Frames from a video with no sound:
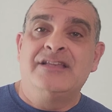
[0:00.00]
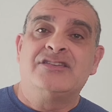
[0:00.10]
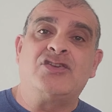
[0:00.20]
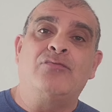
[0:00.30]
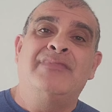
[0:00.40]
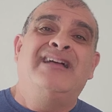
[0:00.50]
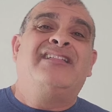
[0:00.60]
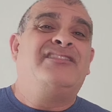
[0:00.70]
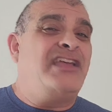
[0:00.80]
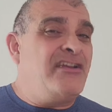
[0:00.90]
So
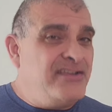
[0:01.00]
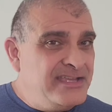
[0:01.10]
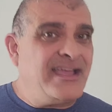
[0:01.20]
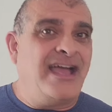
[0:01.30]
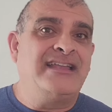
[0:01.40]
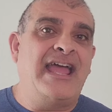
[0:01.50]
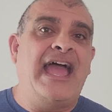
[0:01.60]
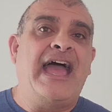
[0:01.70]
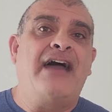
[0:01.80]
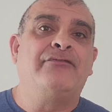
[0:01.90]
there you kind of
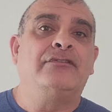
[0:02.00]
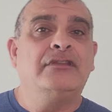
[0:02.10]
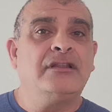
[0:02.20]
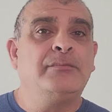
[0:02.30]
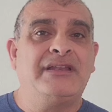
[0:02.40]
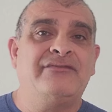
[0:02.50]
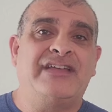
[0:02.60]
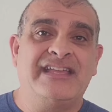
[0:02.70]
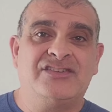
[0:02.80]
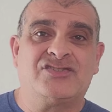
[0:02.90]
have a little bit of
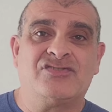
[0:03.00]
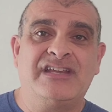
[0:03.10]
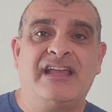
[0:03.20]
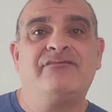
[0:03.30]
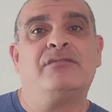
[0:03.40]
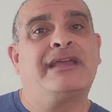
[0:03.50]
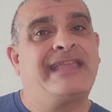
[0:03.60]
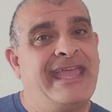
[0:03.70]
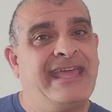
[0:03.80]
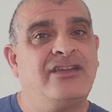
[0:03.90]
a history of the
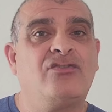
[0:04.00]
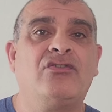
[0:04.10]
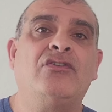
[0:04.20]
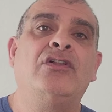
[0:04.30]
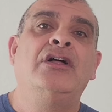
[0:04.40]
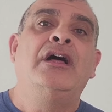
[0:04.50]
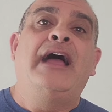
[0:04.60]
mechanical